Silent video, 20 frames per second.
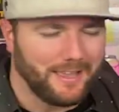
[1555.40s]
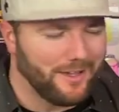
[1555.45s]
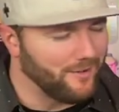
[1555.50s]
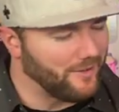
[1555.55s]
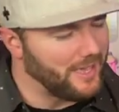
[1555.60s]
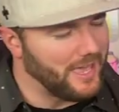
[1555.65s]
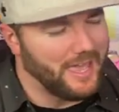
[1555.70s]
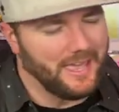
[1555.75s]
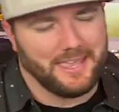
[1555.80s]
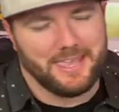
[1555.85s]

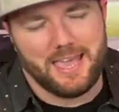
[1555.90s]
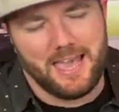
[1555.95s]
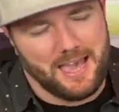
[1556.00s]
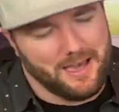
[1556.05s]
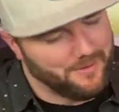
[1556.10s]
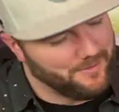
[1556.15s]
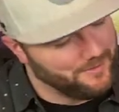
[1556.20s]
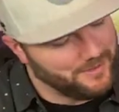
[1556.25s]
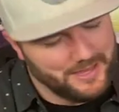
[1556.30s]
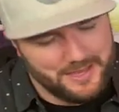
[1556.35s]
okay,
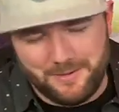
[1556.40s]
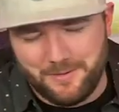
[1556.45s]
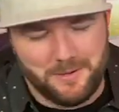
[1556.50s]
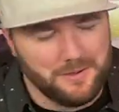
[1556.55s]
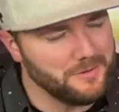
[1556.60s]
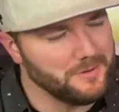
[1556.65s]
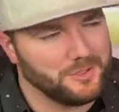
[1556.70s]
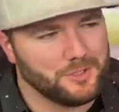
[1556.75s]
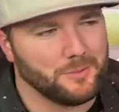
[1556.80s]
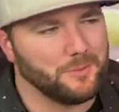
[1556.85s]
yeah, it, it,
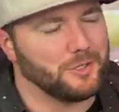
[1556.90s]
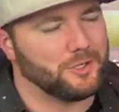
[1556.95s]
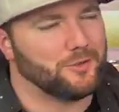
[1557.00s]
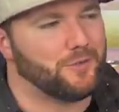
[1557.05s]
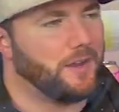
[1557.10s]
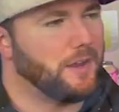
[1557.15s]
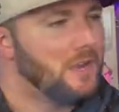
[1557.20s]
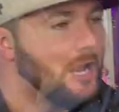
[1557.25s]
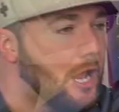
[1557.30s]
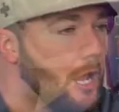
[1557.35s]
was so much
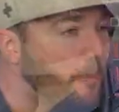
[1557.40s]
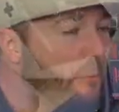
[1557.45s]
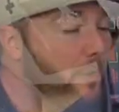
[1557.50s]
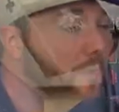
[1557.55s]
fun. But